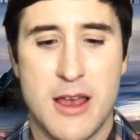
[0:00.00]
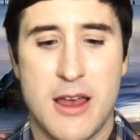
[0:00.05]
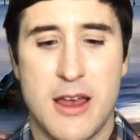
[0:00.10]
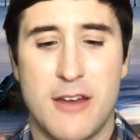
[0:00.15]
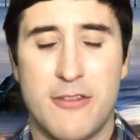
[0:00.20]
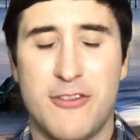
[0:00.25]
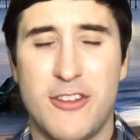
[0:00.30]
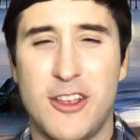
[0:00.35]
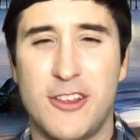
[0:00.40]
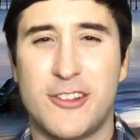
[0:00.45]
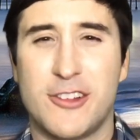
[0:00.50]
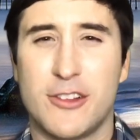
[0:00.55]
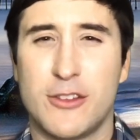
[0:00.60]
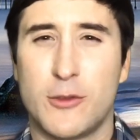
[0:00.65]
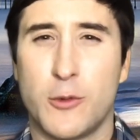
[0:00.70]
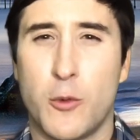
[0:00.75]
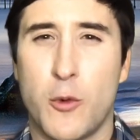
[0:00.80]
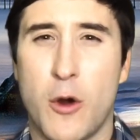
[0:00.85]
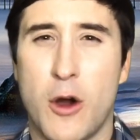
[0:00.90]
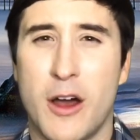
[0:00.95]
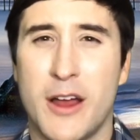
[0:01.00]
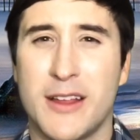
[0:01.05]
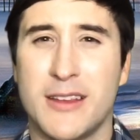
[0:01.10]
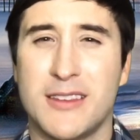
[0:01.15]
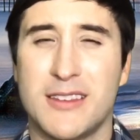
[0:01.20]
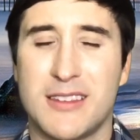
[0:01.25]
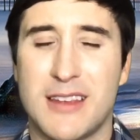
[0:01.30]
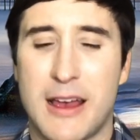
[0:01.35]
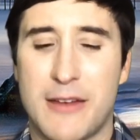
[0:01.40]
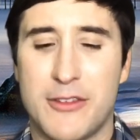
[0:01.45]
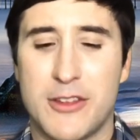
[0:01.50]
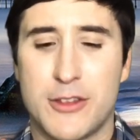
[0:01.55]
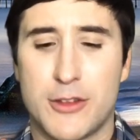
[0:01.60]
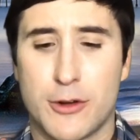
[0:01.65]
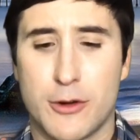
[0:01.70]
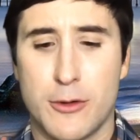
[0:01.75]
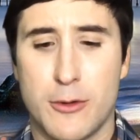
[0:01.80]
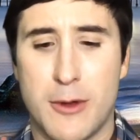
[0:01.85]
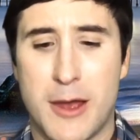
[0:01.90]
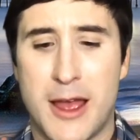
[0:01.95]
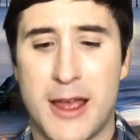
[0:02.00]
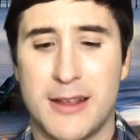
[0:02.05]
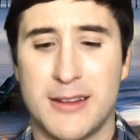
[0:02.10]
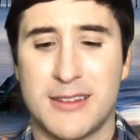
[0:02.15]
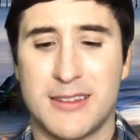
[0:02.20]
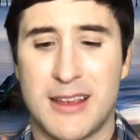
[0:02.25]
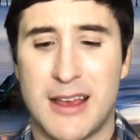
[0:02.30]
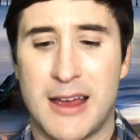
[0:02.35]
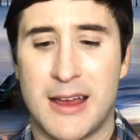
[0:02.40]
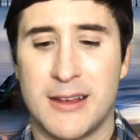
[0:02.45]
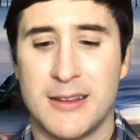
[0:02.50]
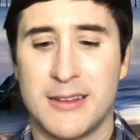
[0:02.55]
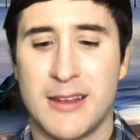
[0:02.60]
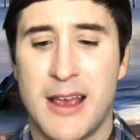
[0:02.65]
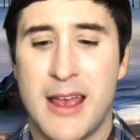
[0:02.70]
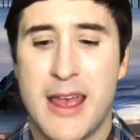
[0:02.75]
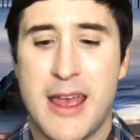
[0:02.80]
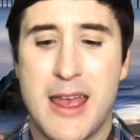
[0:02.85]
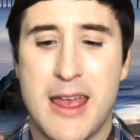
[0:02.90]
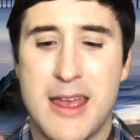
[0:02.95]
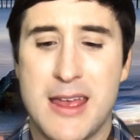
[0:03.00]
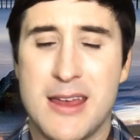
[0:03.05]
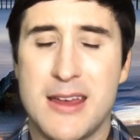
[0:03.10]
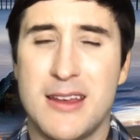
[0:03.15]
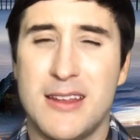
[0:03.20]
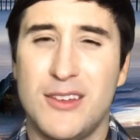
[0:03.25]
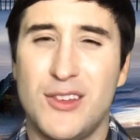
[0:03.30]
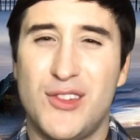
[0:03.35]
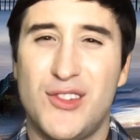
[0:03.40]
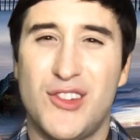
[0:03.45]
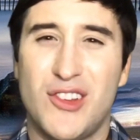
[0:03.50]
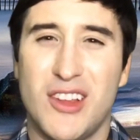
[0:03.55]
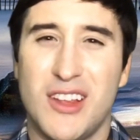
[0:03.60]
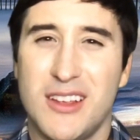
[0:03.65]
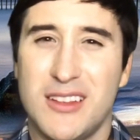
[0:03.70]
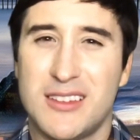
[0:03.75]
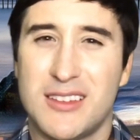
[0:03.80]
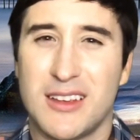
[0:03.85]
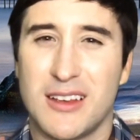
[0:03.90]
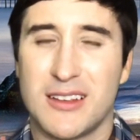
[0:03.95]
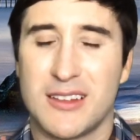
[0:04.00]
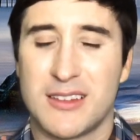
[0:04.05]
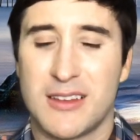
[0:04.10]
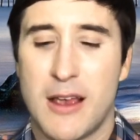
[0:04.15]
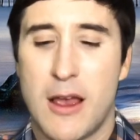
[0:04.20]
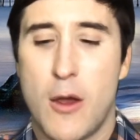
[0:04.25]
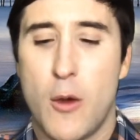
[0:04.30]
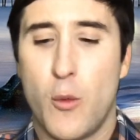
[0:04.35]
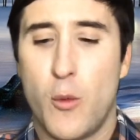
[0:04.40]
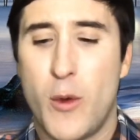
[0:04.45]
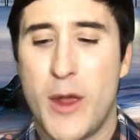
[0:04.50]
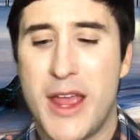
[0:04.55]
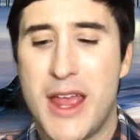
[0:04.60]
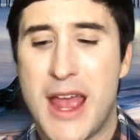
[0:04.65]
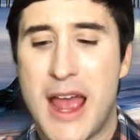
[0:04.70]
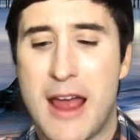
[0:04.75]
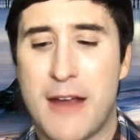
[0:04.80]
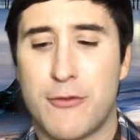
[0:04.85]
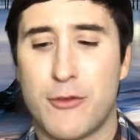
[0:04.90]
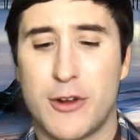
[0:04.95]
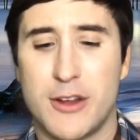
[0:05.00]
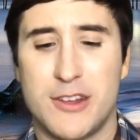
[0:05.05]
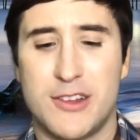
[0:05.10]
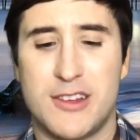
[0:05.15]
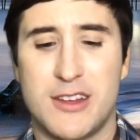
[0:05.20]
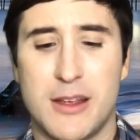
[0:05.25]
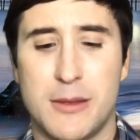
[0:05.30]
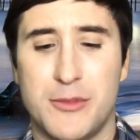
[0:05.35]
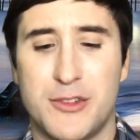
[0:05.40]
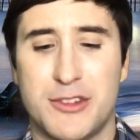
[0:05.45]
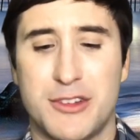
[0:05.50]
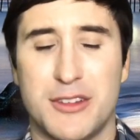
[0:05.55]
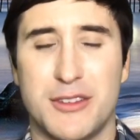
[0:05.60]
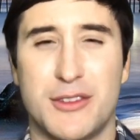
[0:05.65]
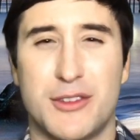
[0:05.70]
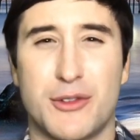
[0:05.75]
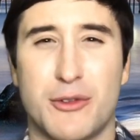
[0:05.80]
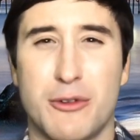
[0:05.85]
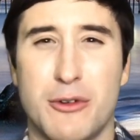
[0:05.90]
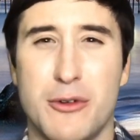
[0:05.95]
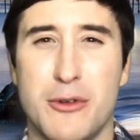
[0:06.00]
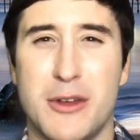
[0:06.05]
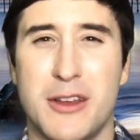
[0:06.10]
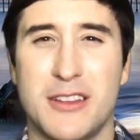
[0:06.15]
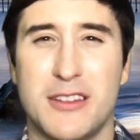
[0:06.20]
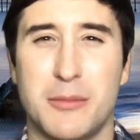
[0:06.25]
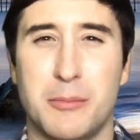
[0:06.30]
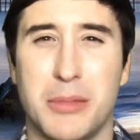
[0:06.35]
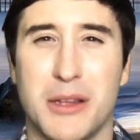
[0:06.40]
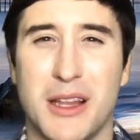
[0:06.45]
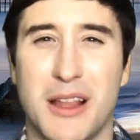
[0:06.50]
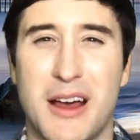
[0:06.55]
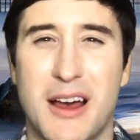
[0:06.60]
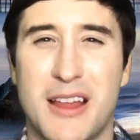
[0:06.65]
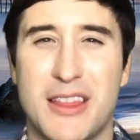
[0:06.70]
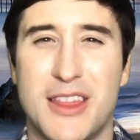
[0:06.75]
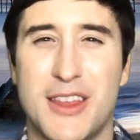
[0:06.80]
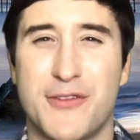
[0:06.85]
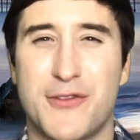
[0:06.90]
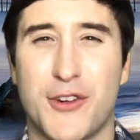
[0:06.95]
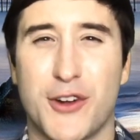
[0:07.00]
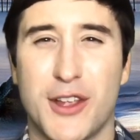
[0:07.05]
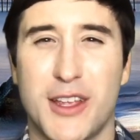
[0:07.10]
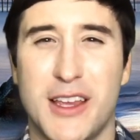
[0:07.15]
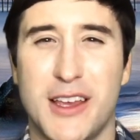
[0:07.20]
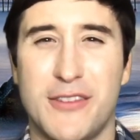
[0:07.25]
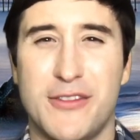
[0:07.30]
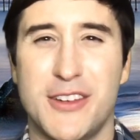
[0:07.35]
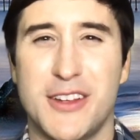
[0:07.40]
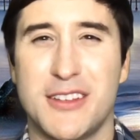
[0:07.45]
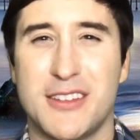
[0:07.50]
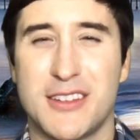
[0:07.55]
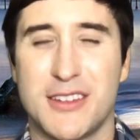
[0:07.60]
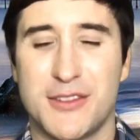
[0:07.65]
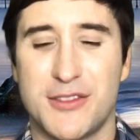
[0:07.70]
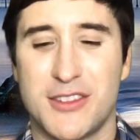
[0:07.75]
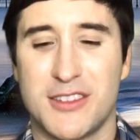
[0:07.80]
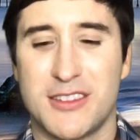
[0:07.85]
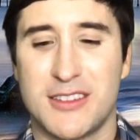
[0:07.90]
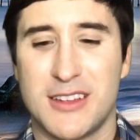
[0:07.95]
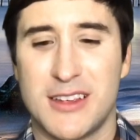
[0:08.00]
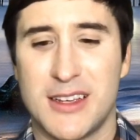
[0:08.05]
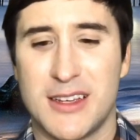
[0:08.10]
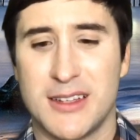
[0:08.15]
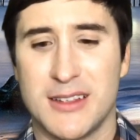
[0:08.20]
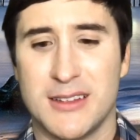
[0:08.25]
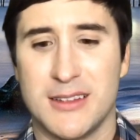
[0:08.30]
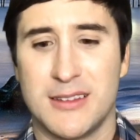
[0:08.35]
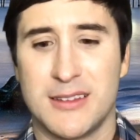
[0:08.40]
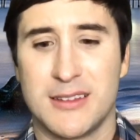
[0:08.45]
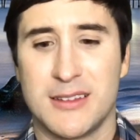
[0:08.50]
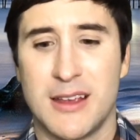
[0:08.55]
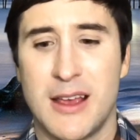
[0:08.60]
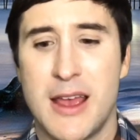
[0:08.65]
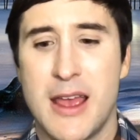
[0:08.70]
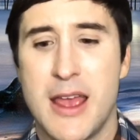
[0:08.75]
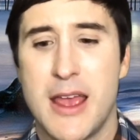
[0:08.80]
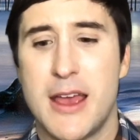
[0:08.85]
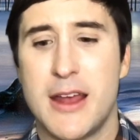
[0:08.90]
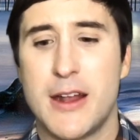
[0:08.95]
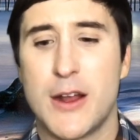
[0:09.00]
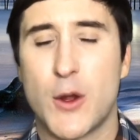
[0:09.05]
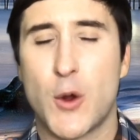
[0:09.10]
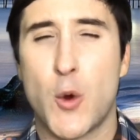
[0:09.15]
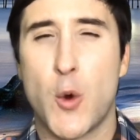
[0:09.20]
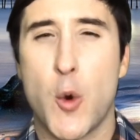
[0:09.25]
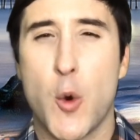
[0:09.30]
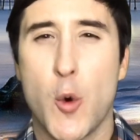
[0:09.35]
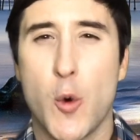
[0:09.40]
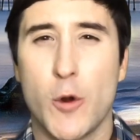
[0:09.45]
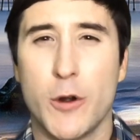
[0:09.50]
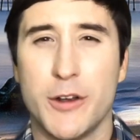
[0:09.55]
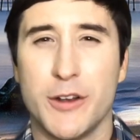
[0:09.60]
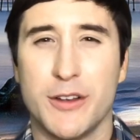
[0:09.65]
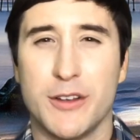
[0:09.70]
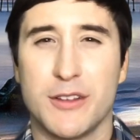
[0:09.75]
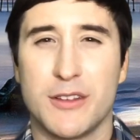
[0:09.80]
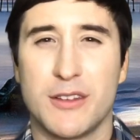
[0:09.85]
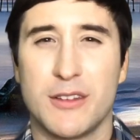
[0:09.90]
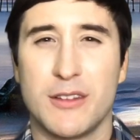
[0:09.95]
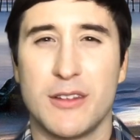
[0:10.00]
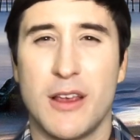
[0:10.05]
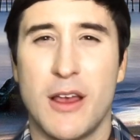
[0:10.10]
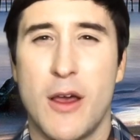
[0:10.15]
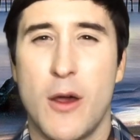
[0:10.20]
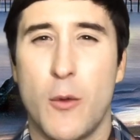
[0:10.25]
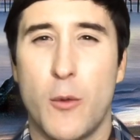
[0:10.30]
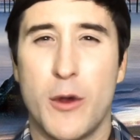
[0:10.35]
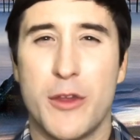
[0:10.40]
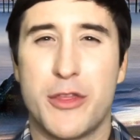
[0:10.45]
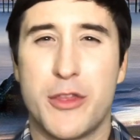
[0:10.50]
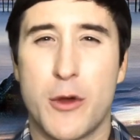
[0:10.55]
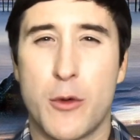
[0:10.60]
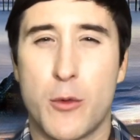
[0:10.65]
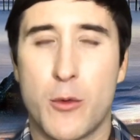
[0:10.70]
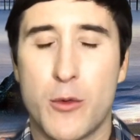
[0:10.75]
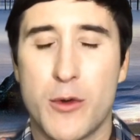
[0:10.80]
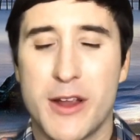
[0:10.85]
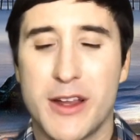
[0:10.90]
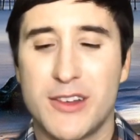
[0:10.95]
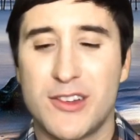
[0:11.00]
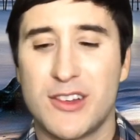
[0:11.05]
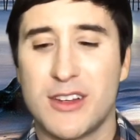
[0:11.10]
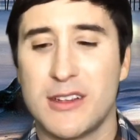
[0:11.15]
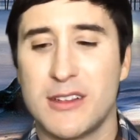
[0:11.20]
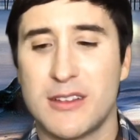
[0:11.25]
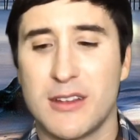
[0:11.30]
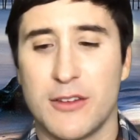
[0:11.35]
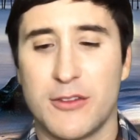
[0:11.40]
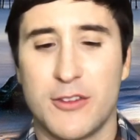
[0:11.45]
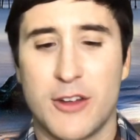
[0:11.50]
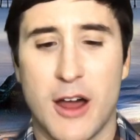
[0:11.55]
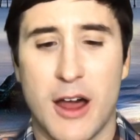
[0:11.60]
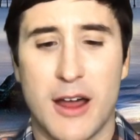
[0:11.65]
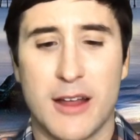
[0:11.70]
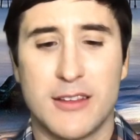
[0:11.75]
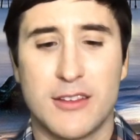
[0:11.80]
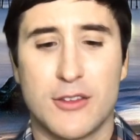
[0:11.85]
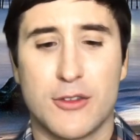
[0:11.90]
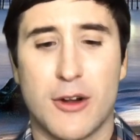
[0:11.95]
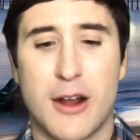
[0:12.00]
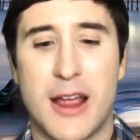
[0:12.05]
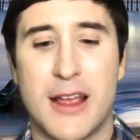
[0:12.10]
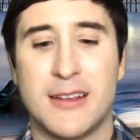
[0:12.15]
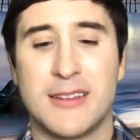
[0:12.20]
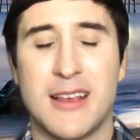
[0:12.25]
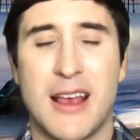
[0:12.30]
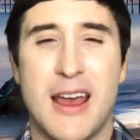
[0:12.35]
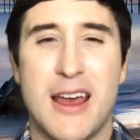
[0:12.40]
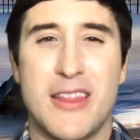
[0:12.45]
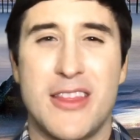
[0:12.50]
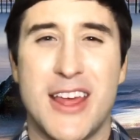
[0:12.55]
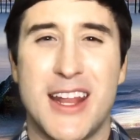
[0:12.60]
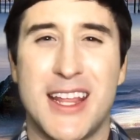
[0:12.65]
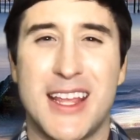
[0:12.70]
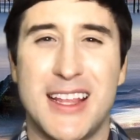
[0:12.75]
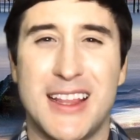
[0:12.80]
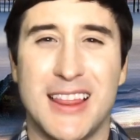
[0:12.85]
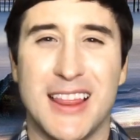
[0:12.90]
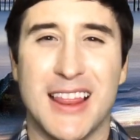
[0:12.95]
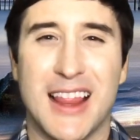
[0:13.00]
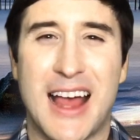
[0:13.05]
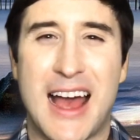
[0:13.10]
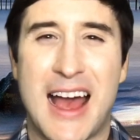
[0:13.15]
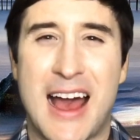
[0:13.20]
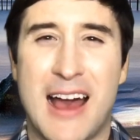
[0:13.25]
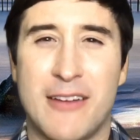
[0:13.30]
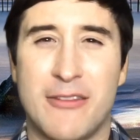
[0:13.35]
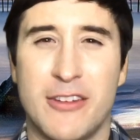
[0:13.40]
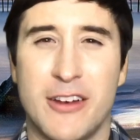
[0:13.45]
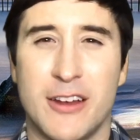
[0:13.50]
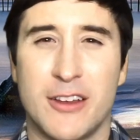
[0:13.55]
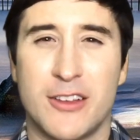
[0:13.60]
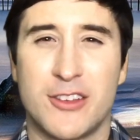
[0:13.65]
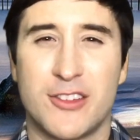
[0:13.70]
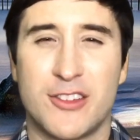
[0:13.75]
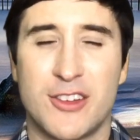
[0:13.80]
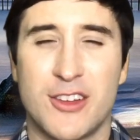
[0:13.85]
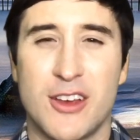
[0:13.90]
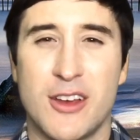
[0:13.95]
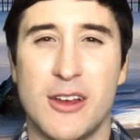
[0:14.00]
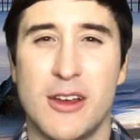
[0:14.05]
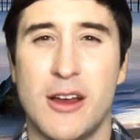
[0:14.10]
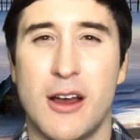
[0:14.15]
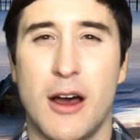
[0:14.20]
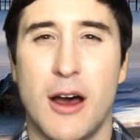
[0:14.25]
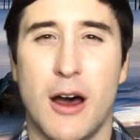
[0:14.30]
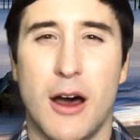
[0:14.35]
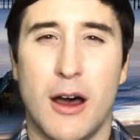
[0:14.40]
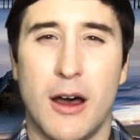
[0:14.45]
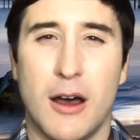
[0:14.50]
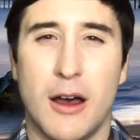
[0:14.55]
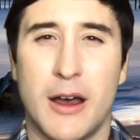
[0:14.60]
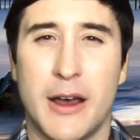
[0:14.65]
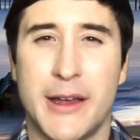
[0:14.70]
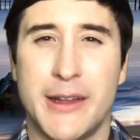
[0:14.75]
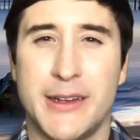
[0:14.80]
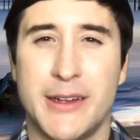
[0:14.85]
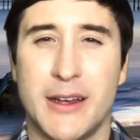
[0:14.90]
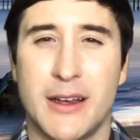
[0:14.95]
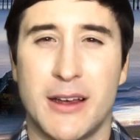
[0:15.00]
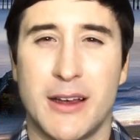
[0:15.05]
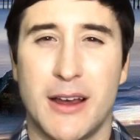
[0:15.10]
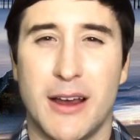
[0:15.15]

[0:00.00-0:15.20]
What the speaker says: Ephesians 1:7-8 says, "In Jesus, we have redemption through His blood, the forgiveness of sins, in accordance with the riches of God's grace that He lavished on